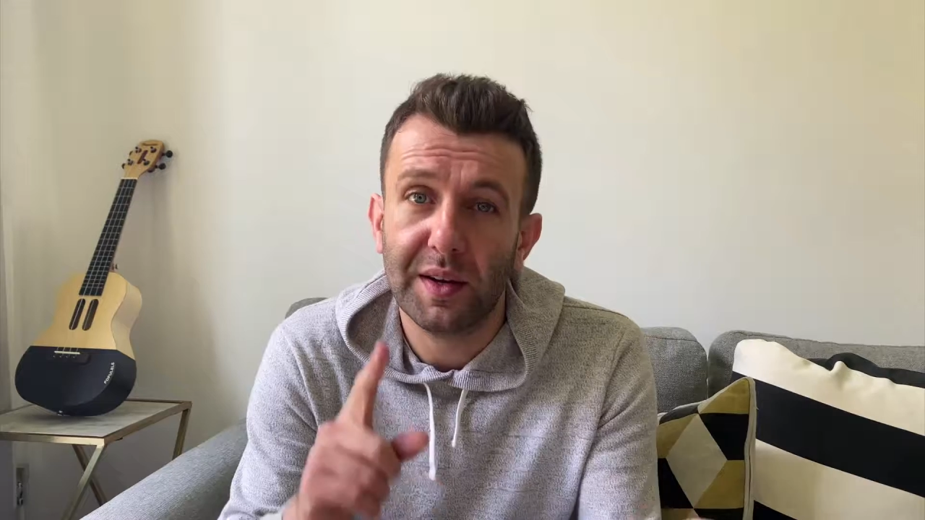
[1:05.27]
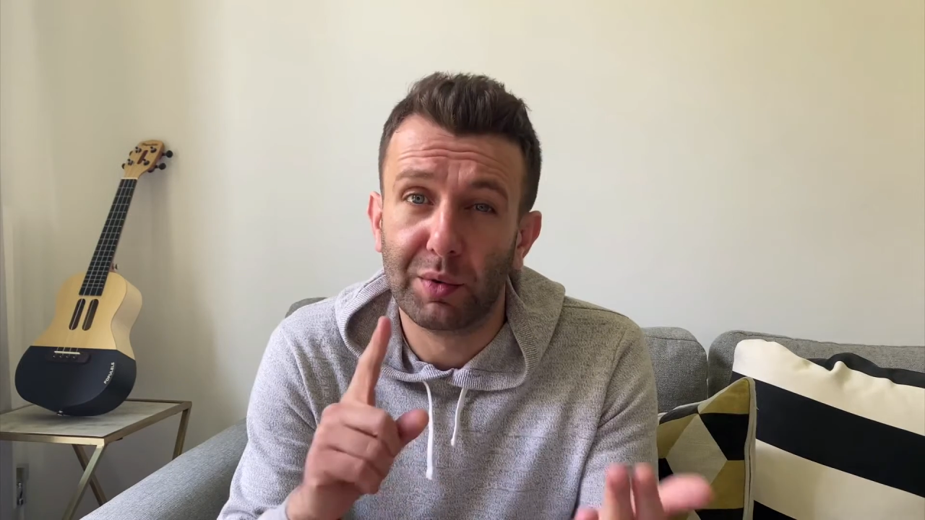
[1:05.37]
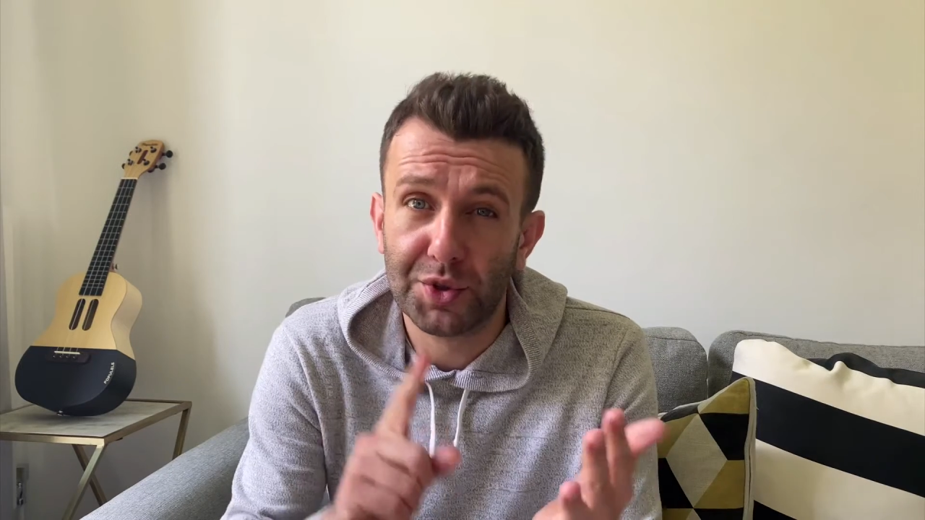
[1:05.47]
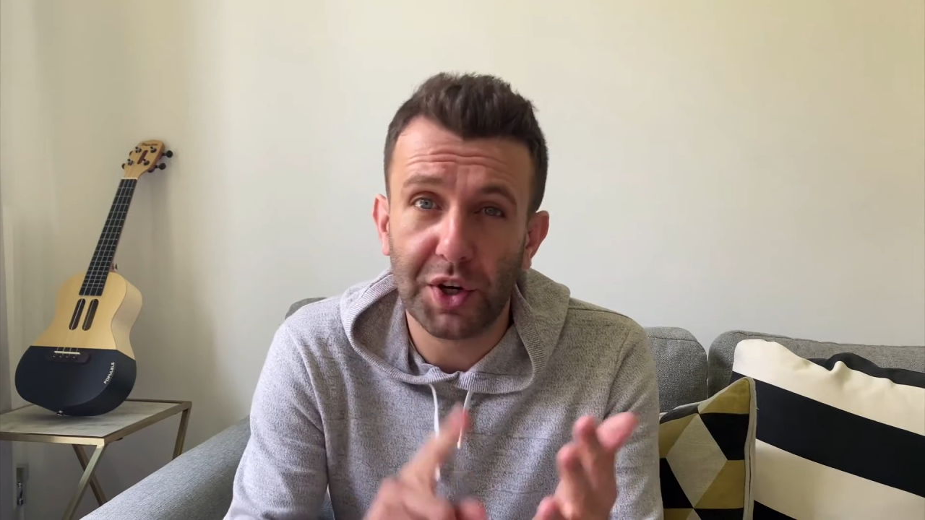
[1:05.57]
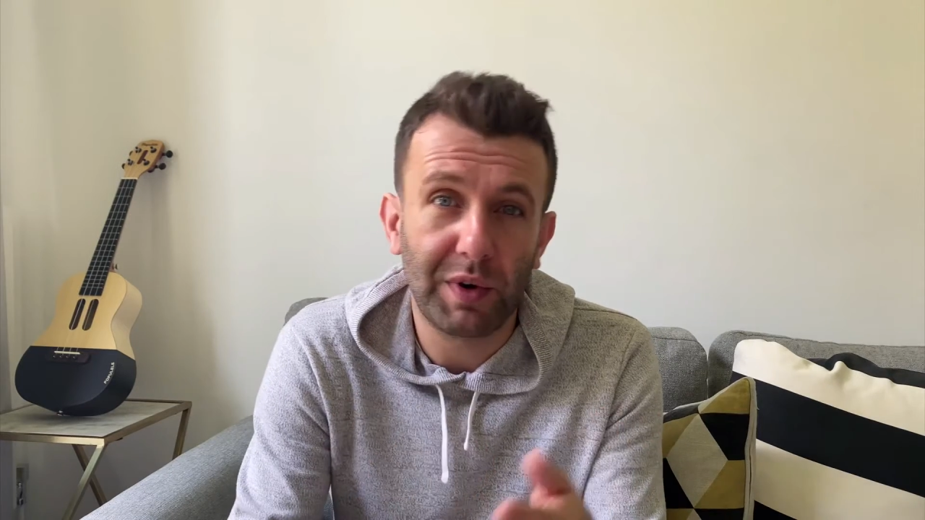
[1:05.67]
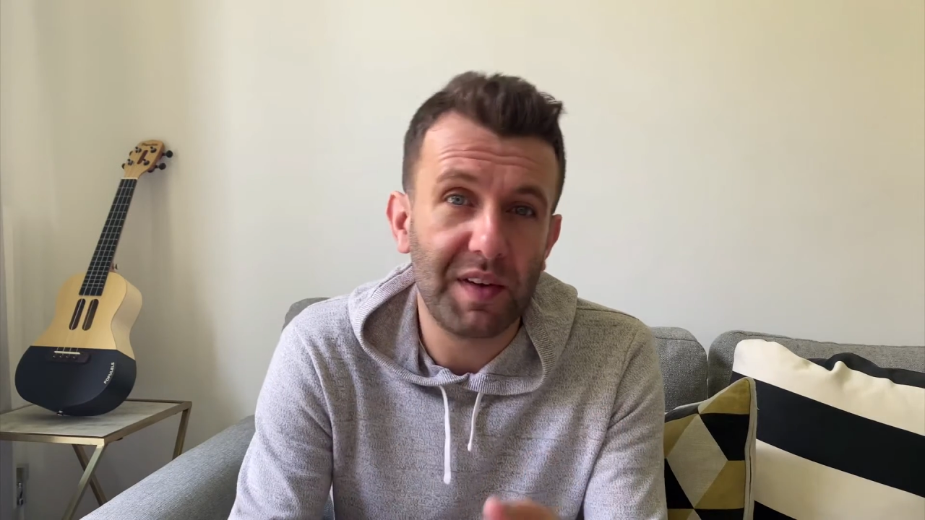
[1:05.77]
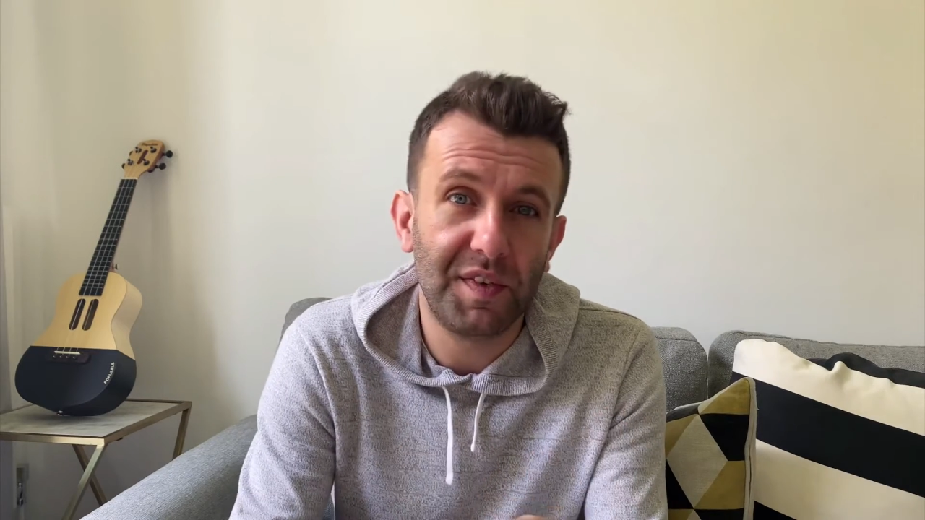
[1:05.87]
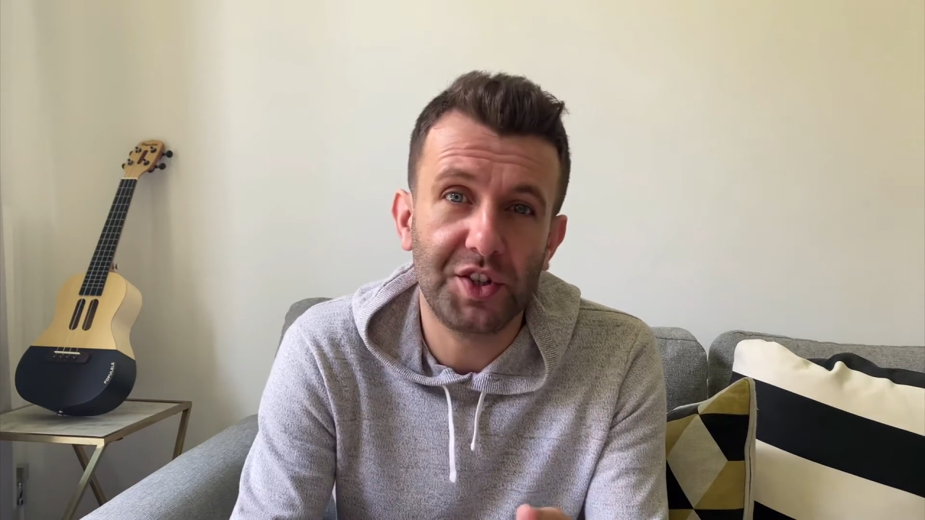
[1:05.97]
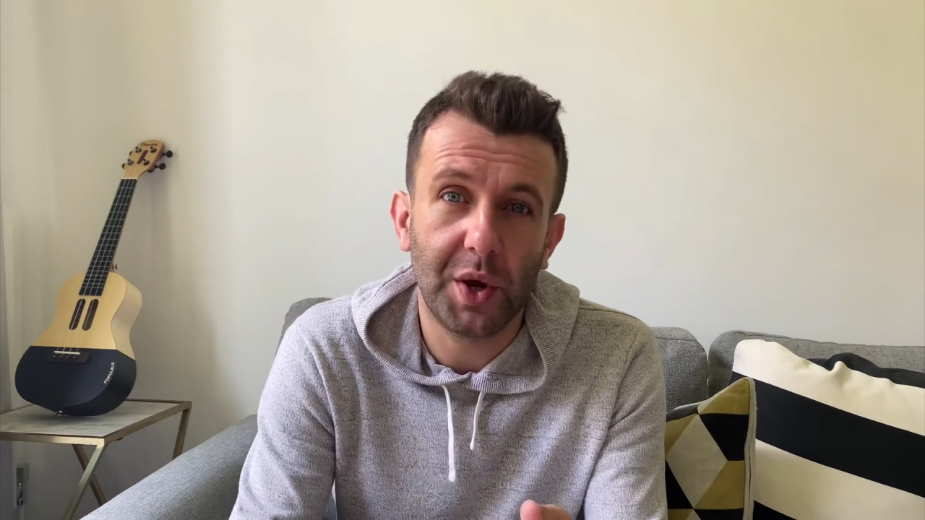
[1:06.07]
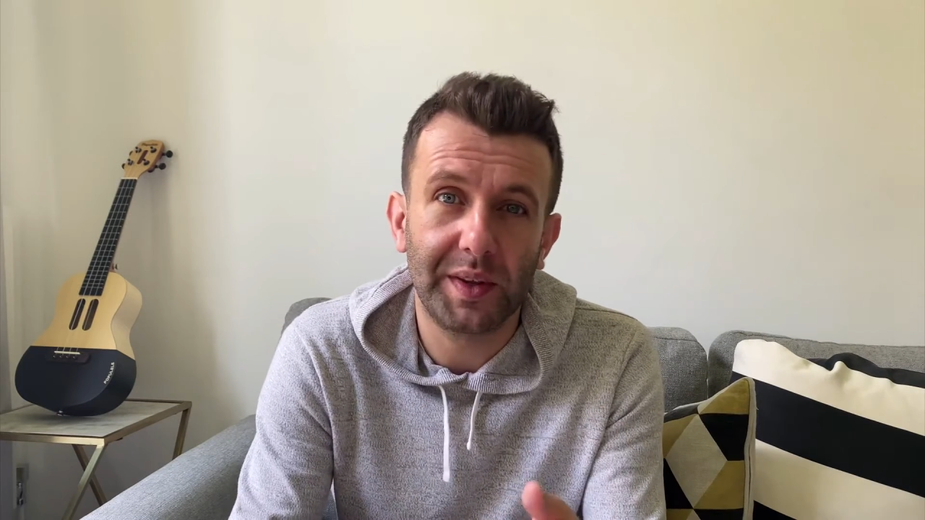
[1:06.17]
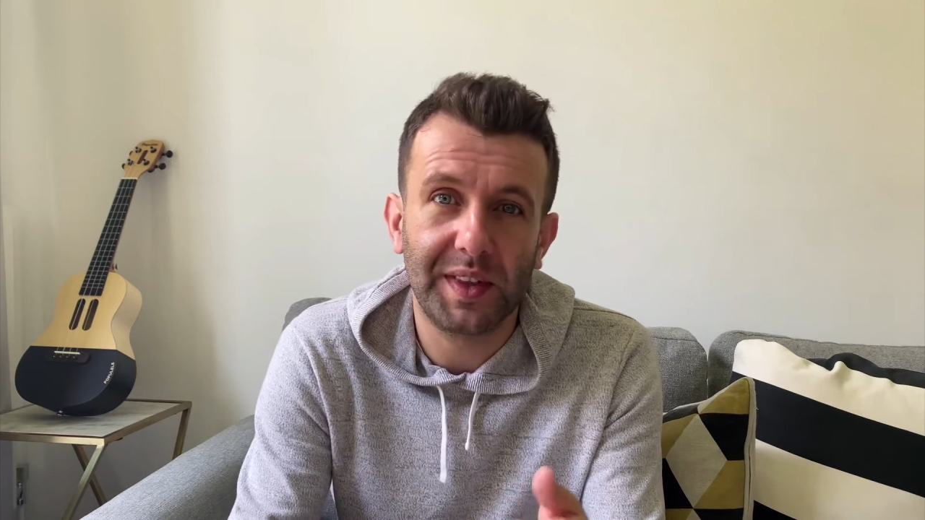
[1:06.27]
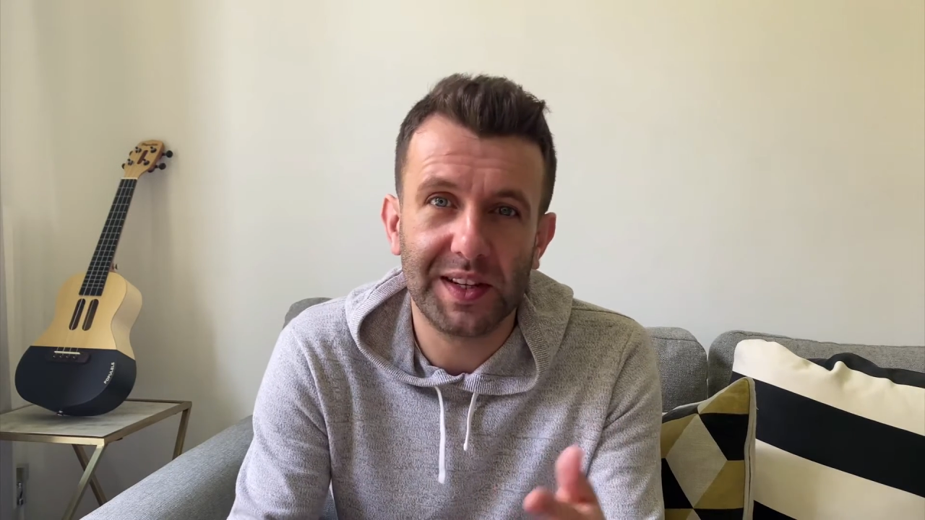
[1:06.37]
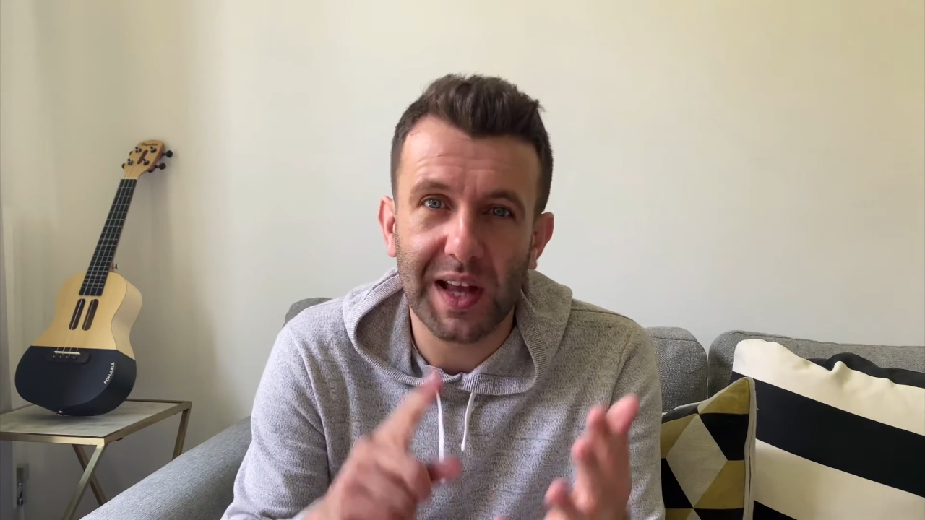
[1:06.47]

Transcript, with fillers: They're also great for showing things